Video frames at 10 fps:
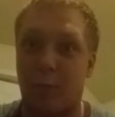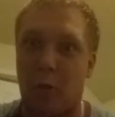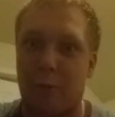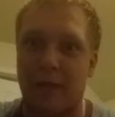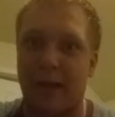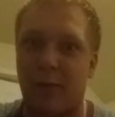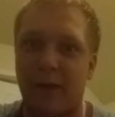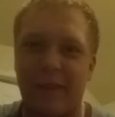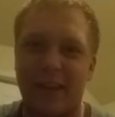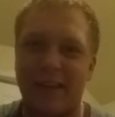whole planet. What
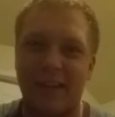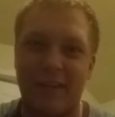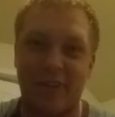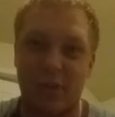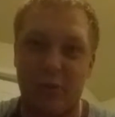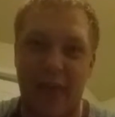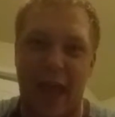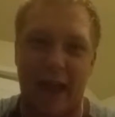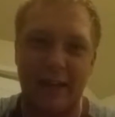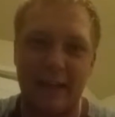if he couldn't even do
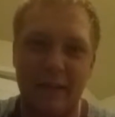that?